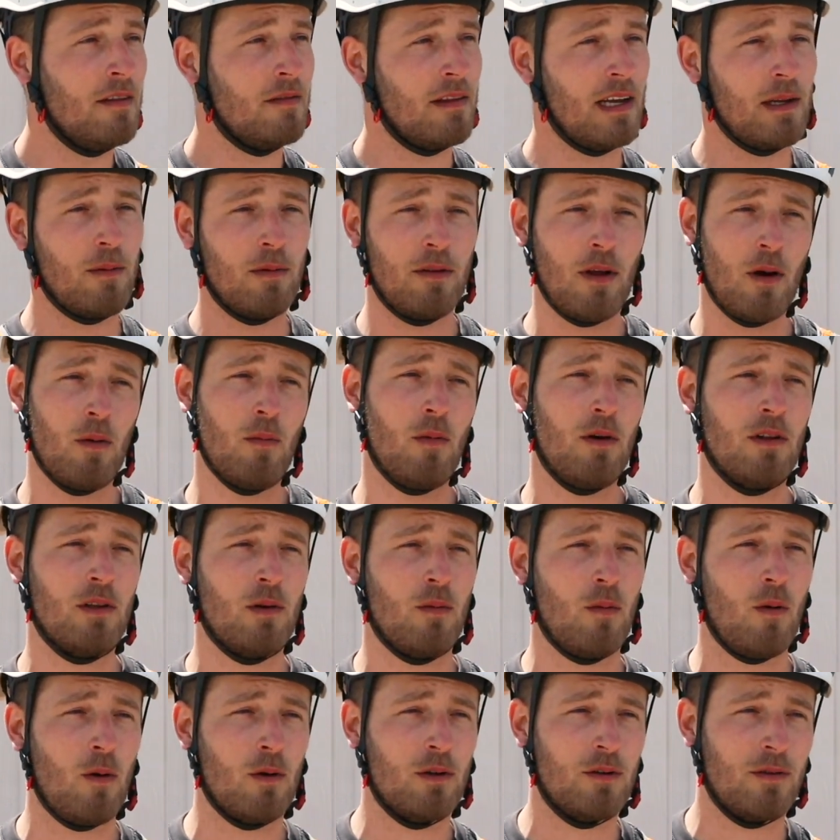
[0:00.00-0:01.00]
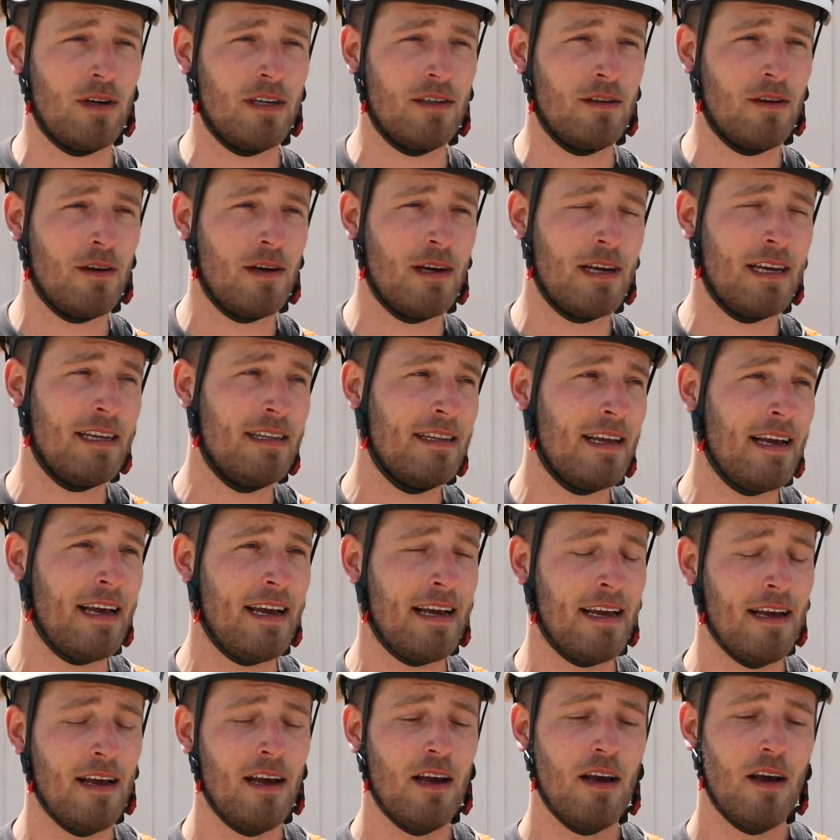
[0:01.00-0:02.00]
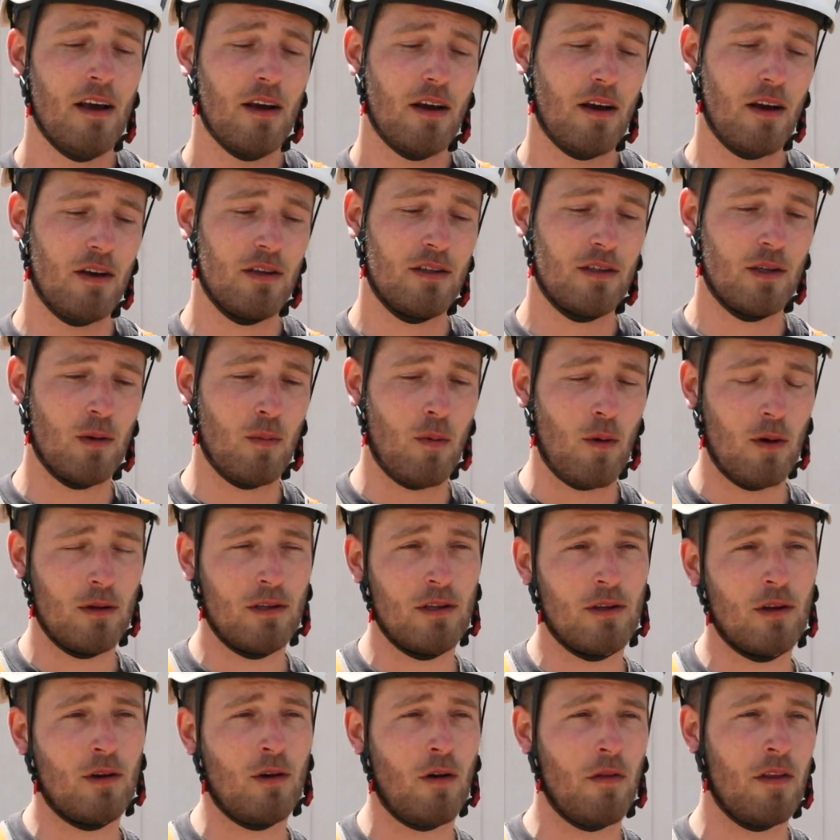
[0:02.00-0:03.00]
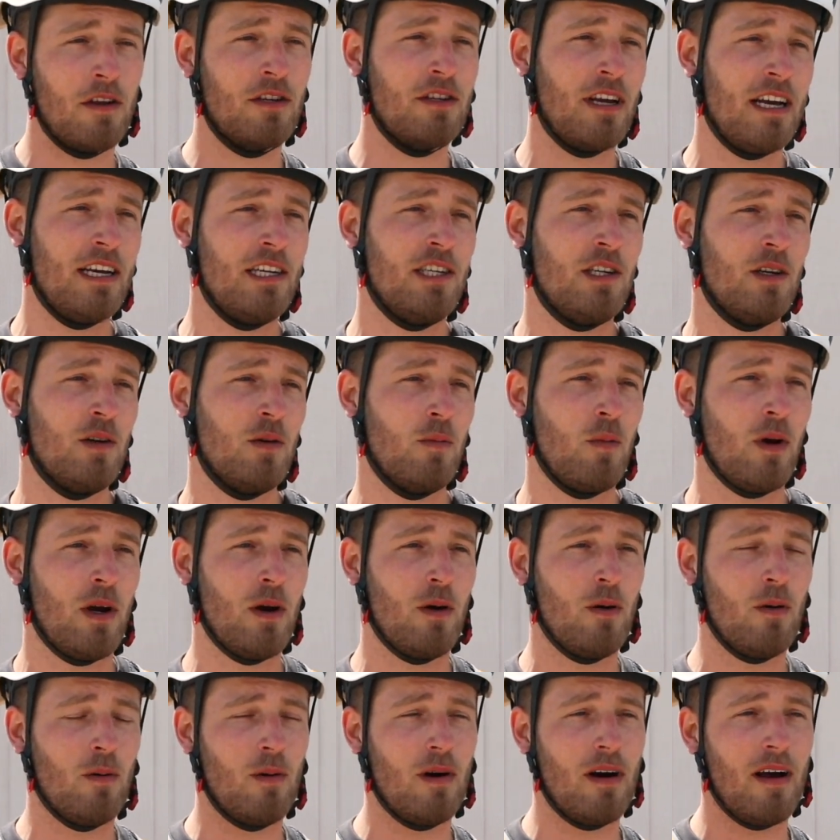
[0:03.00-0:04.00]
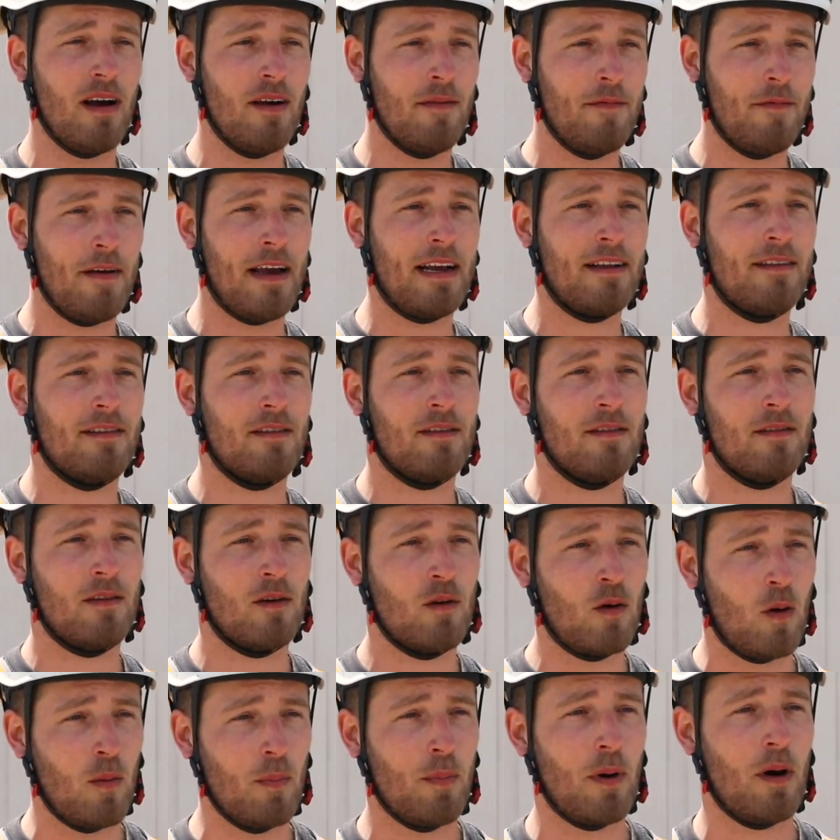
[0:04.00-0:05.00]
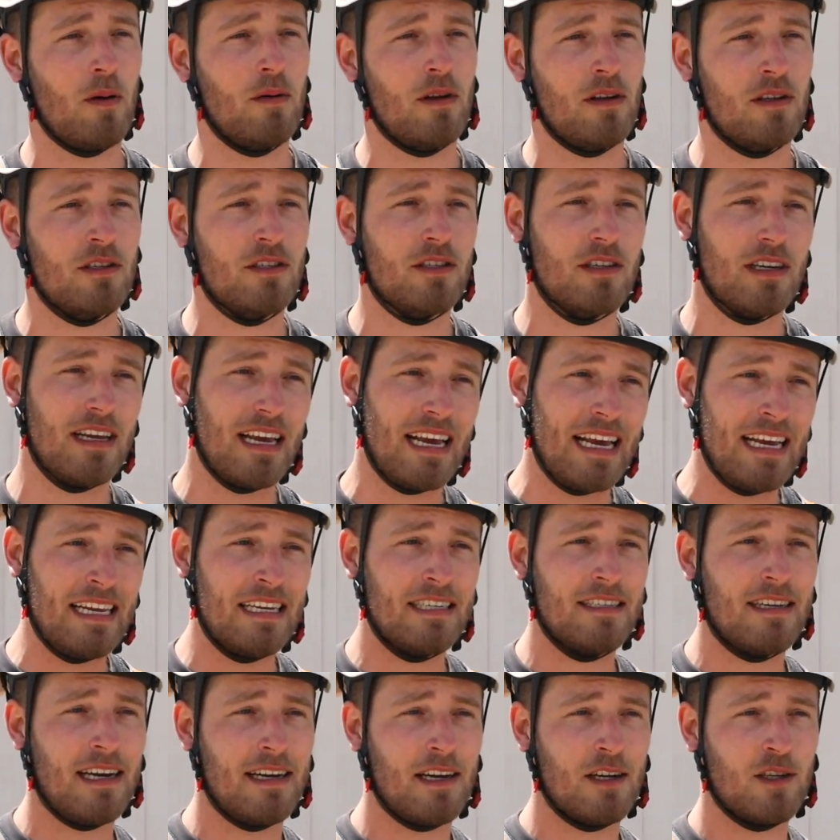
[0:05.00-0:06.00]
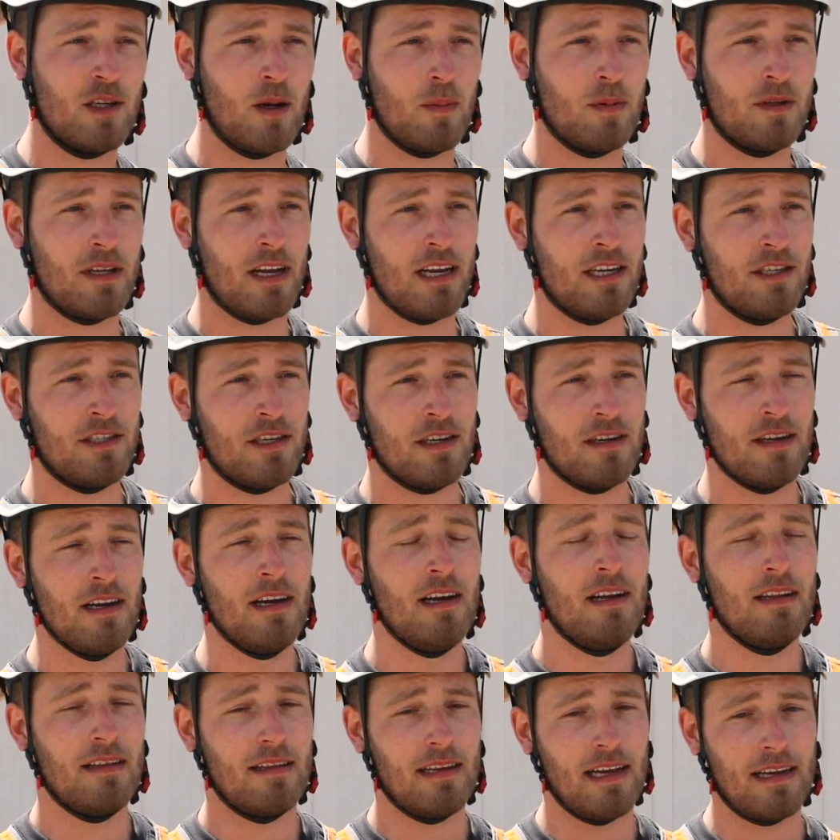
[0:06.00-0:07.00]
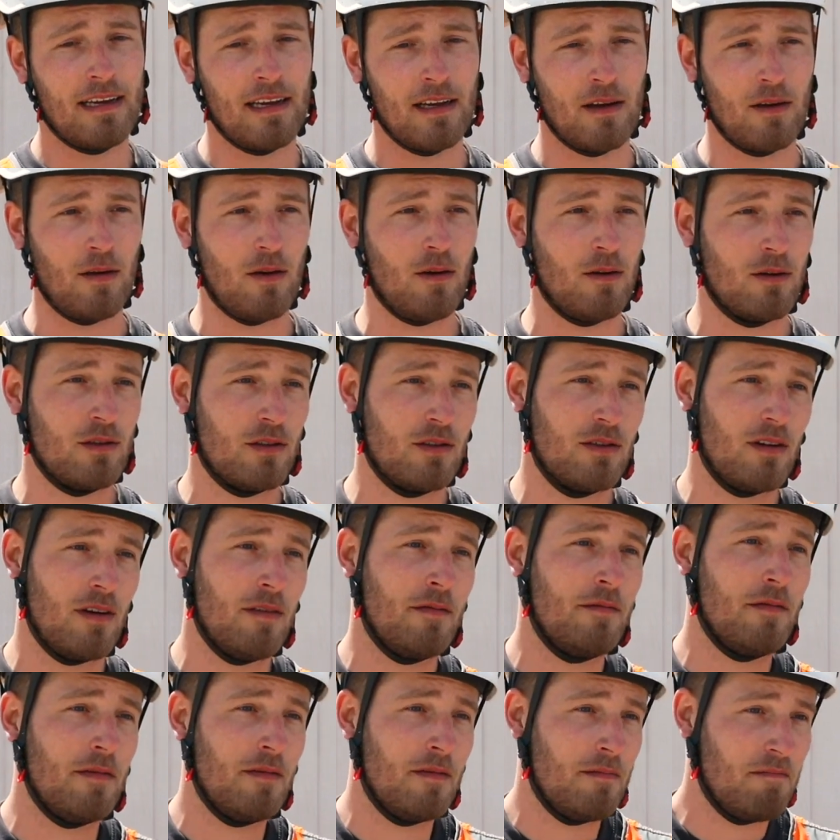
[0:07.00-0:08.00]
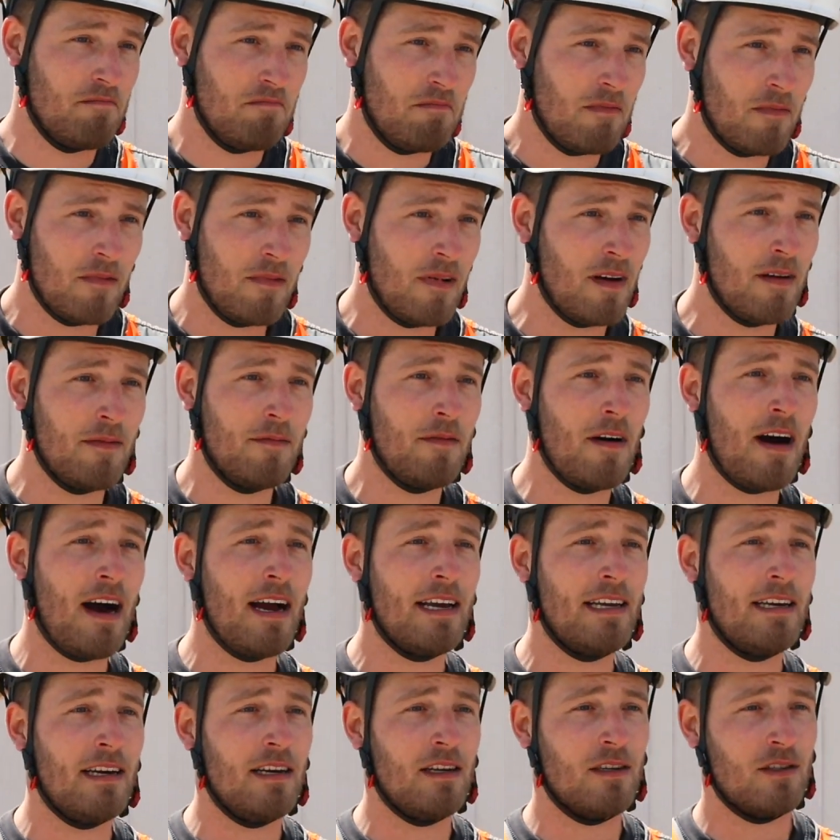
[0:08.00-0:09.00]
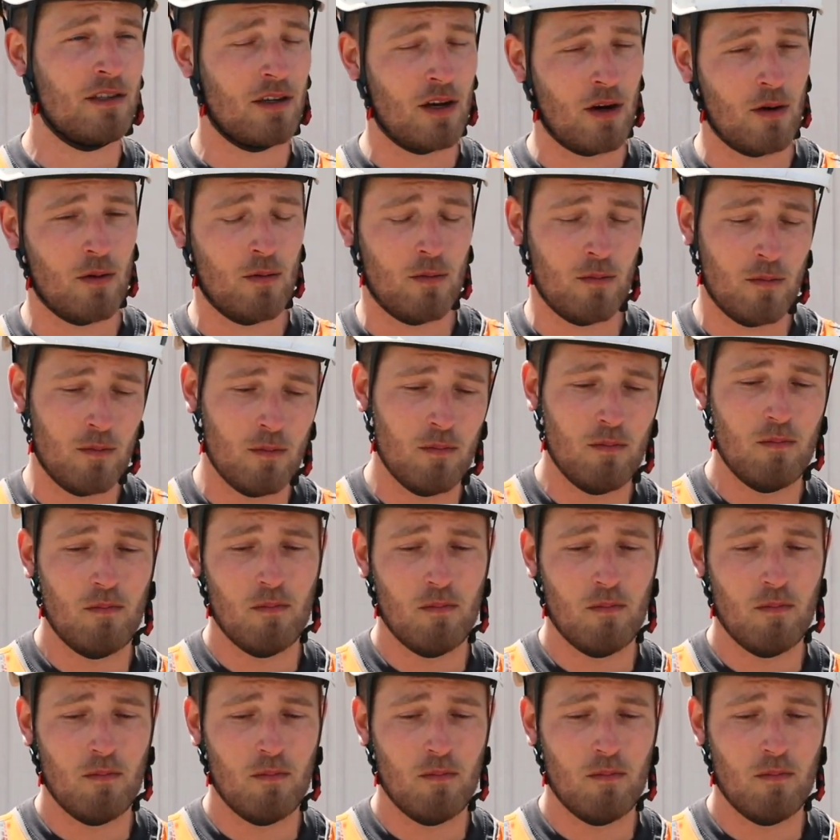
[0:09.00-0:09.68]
They don't want the water and dirt in there because the condensation will affect the components inside the substation that can cause a fire. So